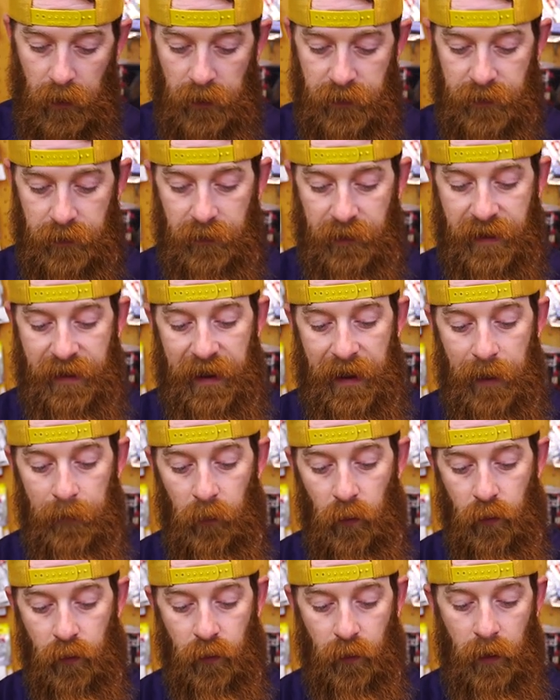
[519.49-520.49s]
So the
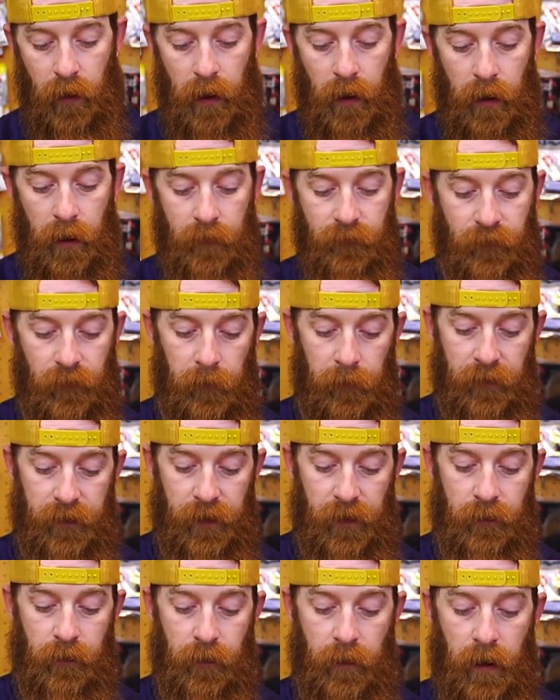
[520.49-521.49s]
Camel Craw from
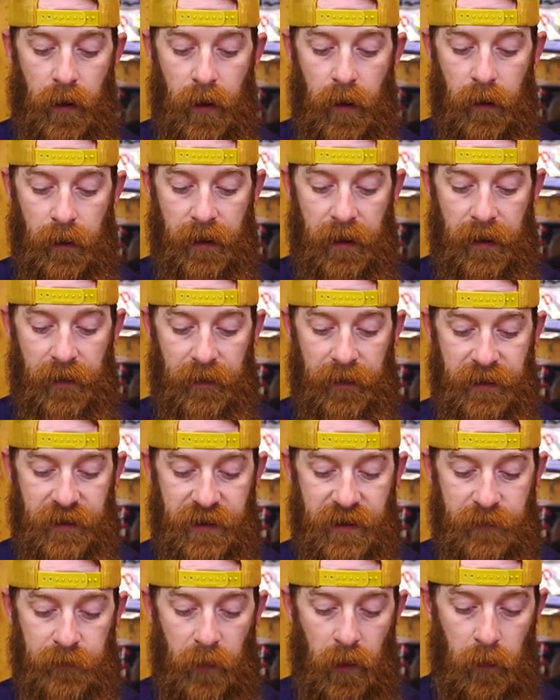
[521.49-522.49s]
Thunderhawk in the
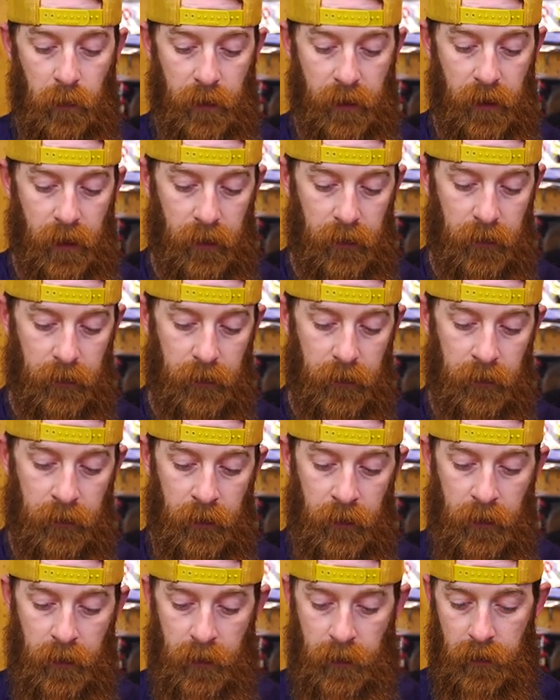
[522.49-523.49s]
smoke
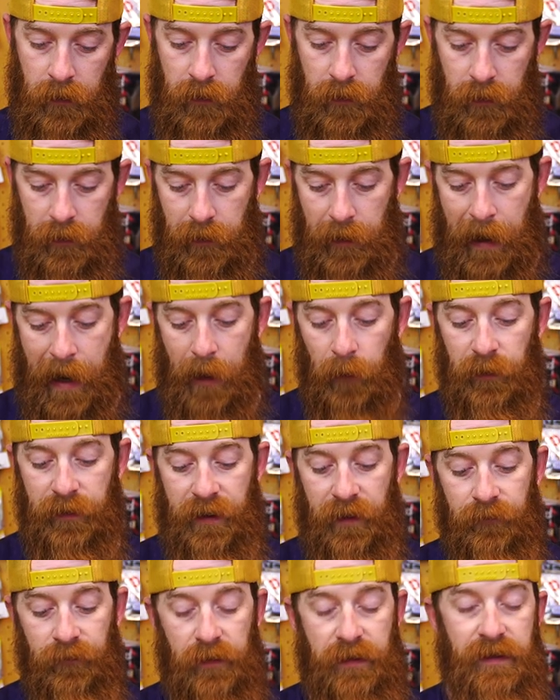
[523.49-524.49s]
color, I would
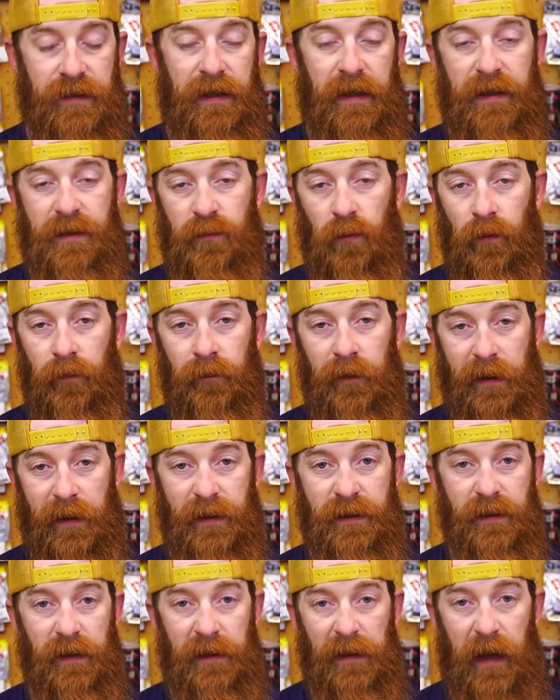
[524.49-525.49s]
definitely say it's more like
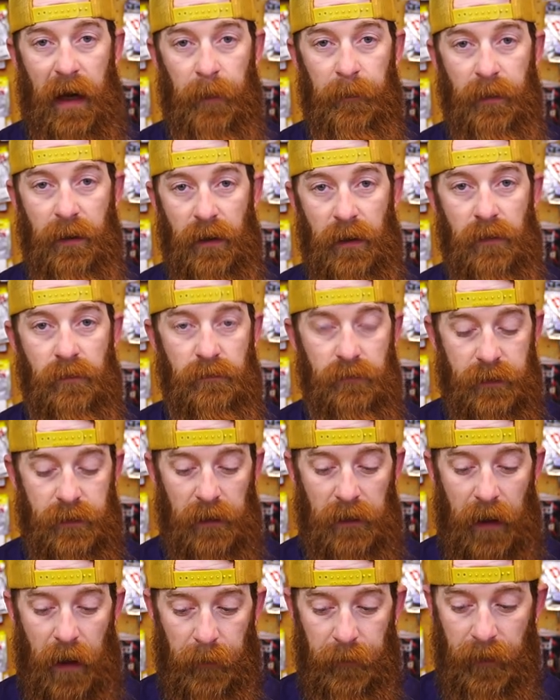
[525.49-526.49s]
a
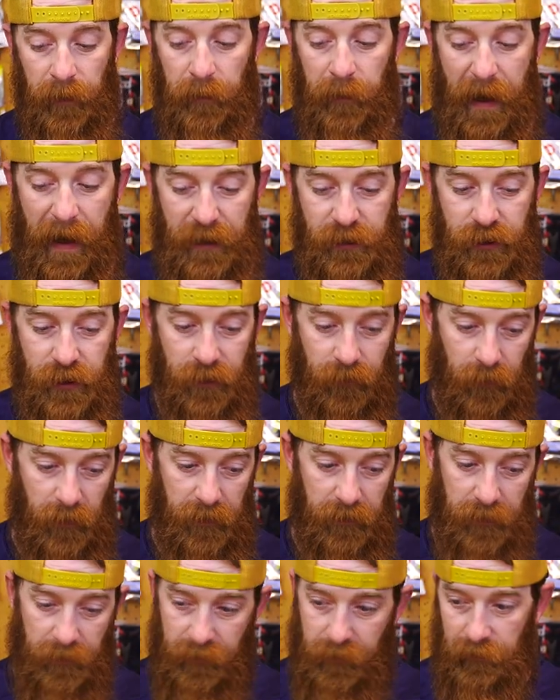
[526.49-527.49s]
tilapia magic or
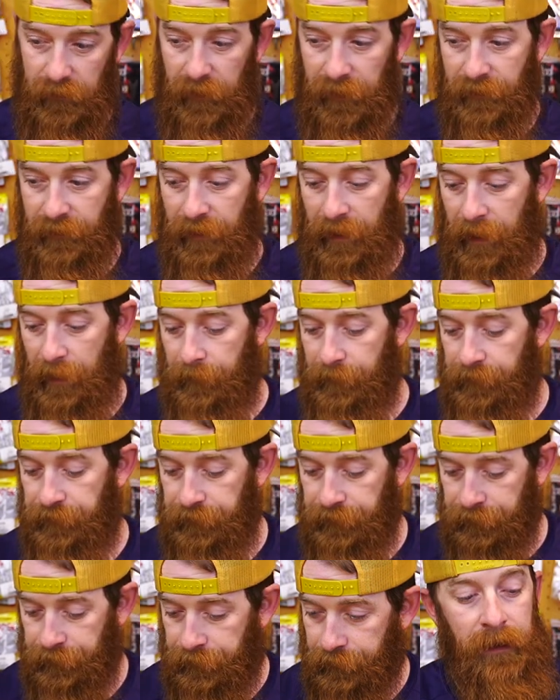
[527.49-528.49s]
anything like that.
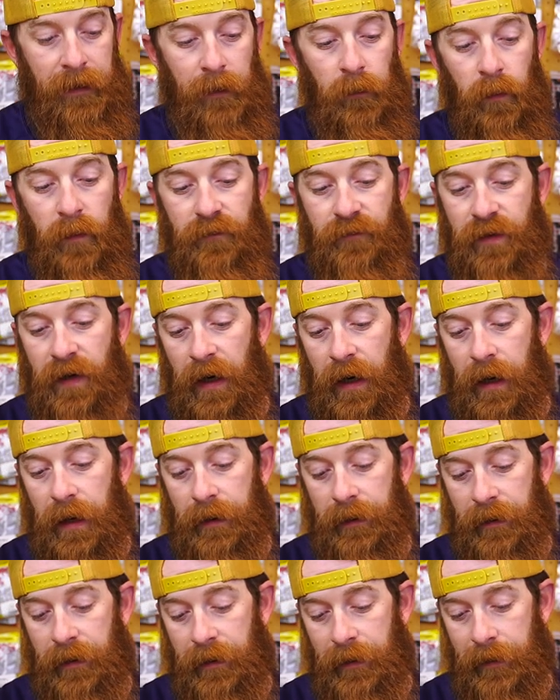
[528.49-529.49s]
Then we've
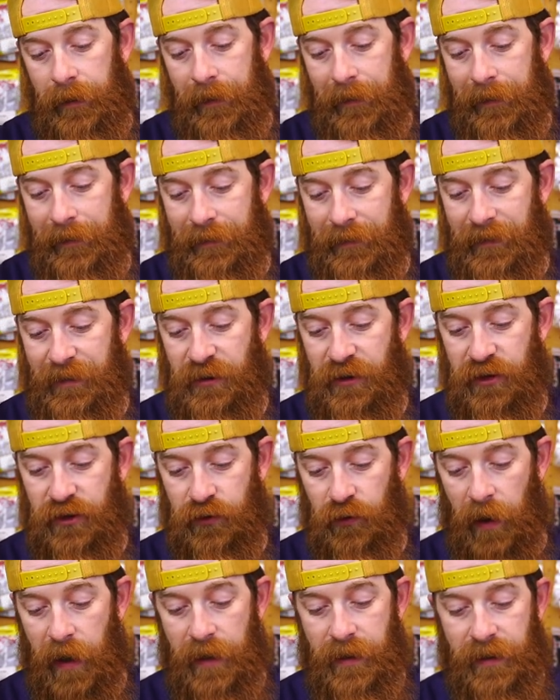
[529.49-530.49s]
got the
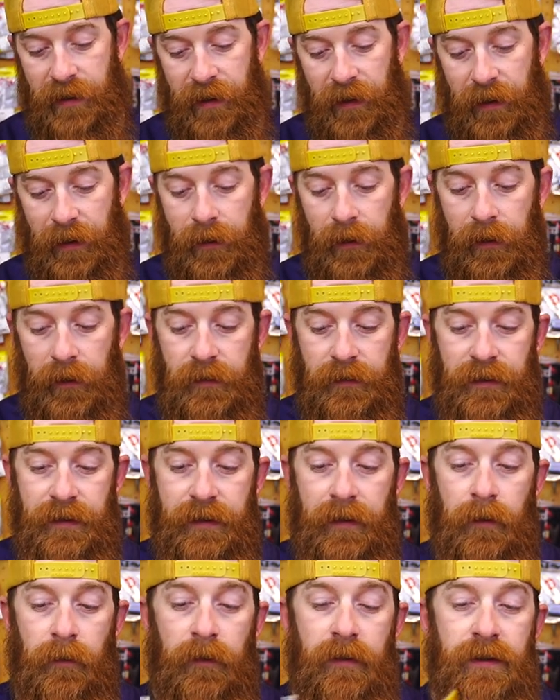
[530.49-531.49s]
Strike King
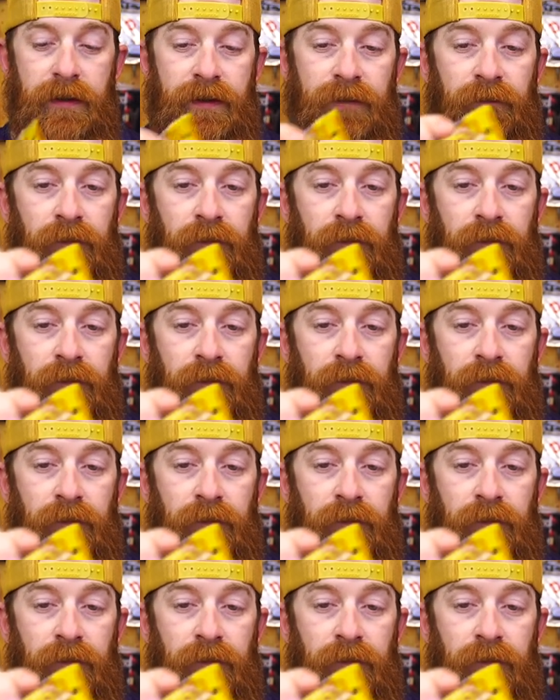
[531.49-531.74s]
Series